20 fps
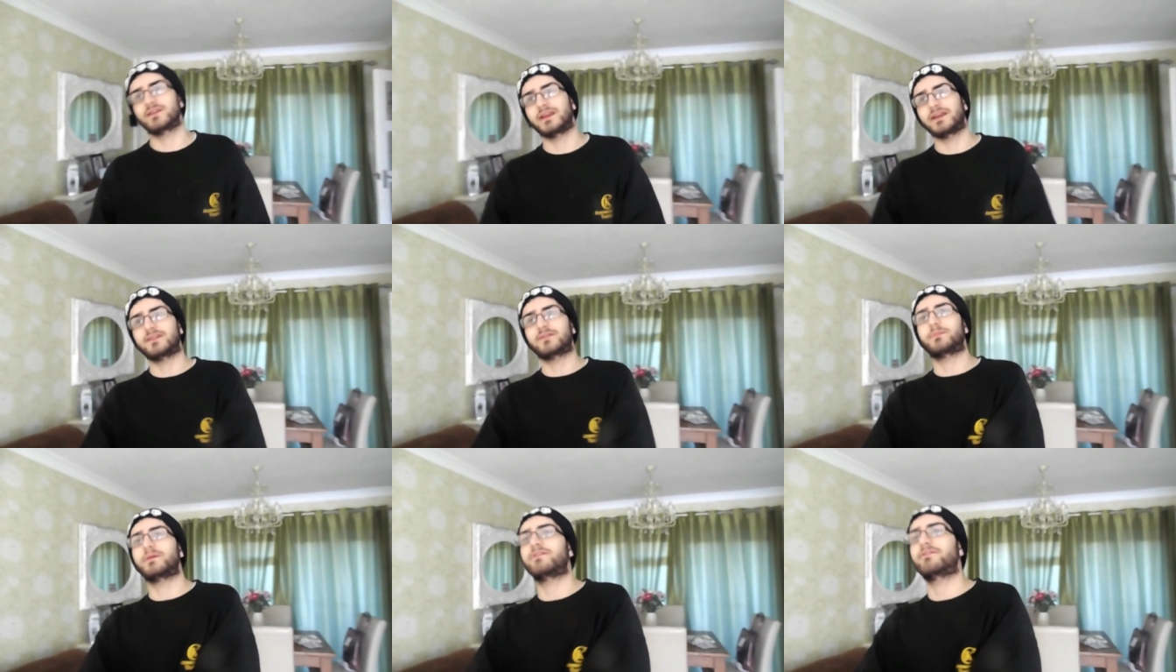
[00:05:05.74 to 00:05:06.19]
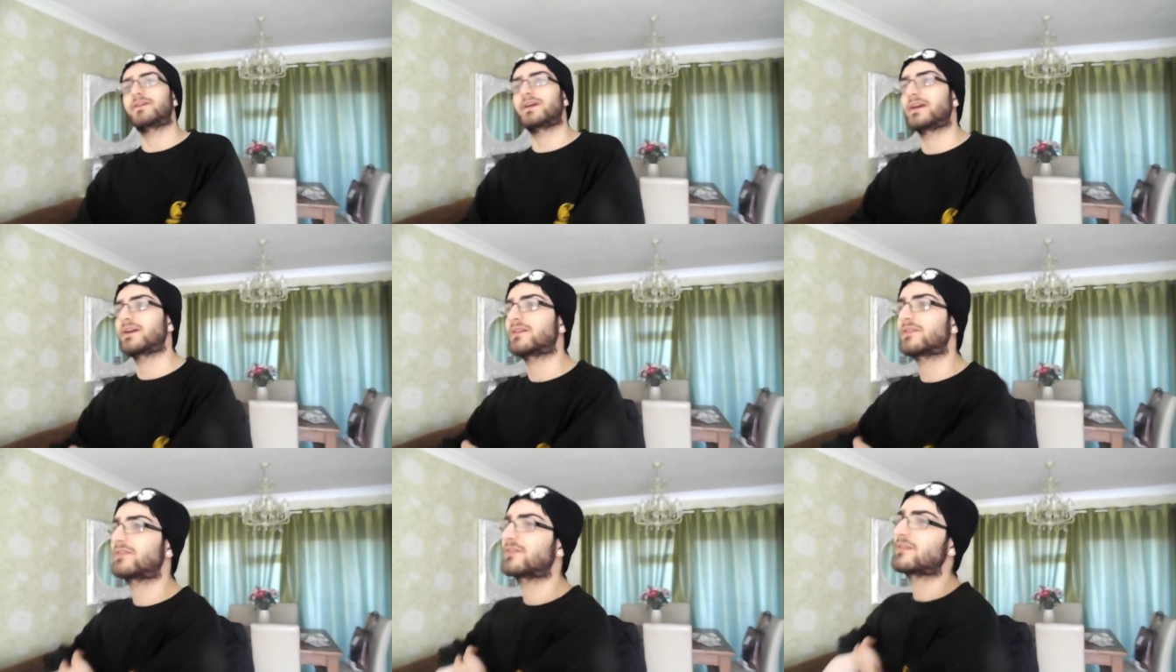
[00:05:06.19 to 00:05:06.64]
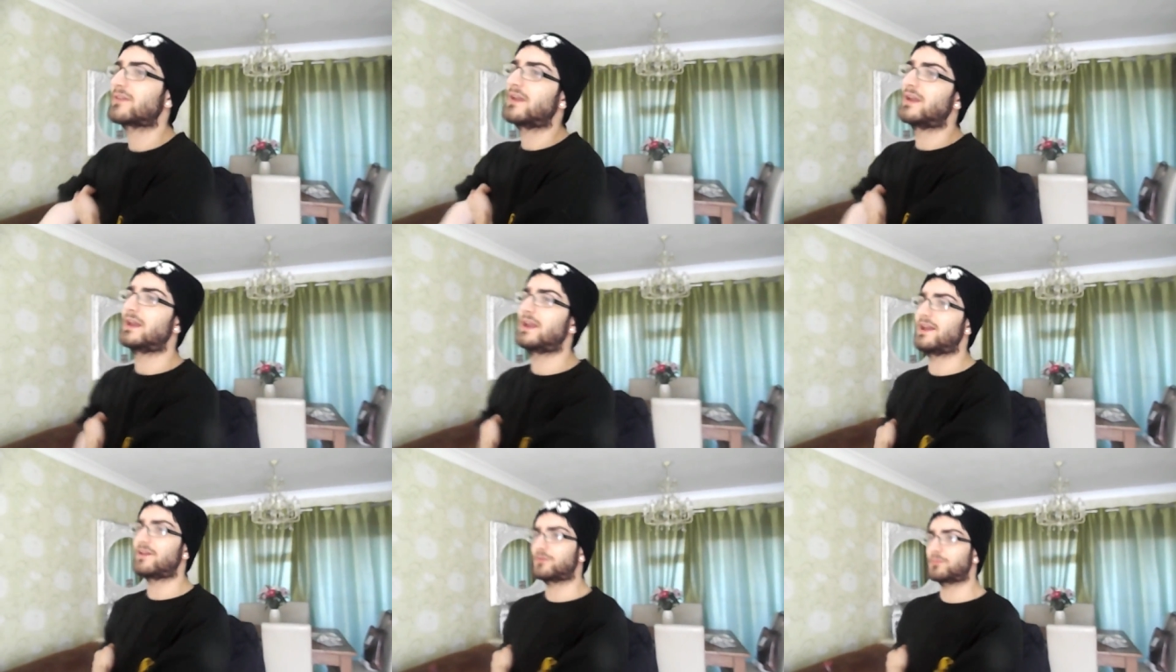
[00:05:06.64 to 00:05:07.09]
need to be fixed,
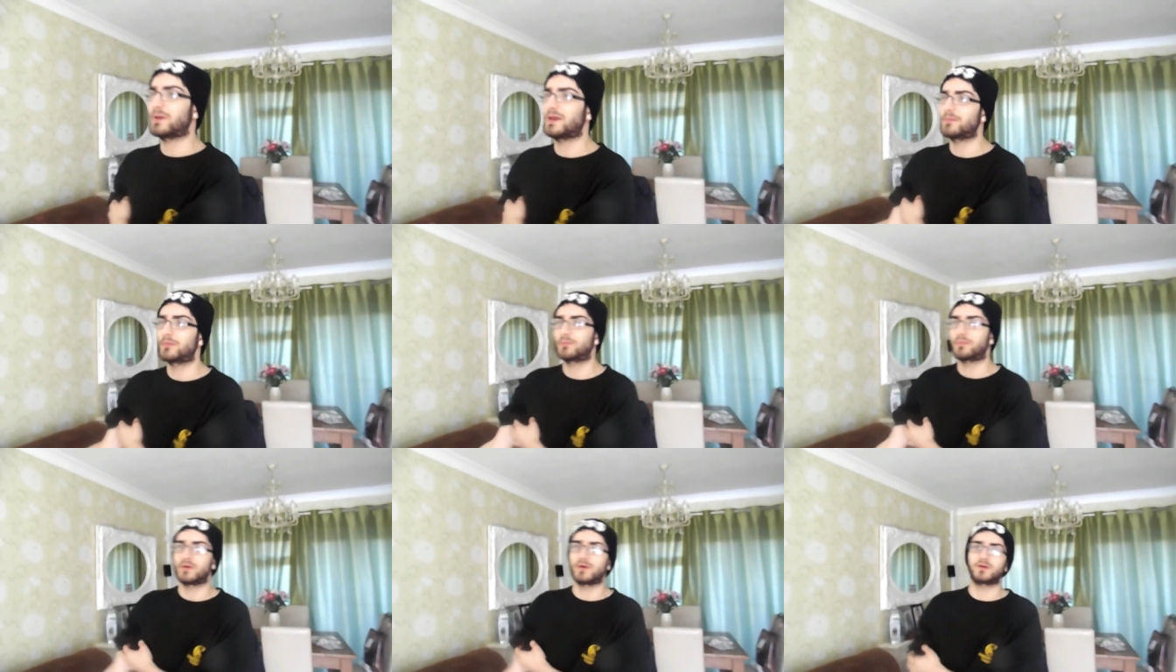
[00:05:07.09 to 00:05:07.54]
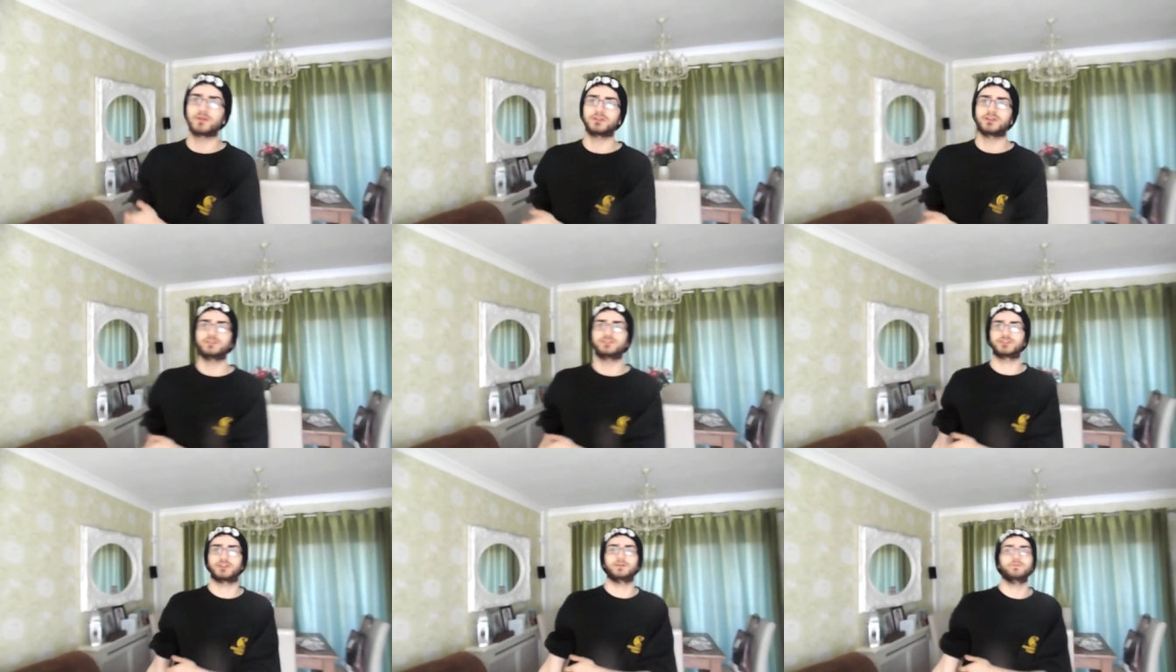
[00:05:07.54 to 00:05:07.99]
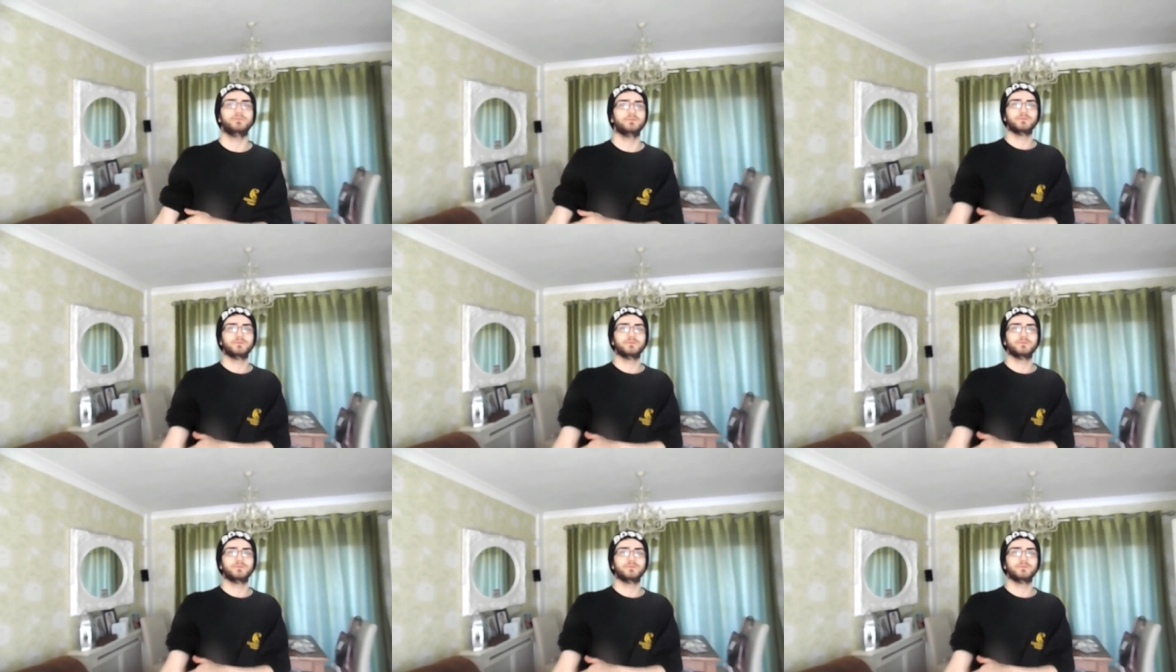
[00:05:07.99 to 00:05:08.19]
unless people put it on YouTube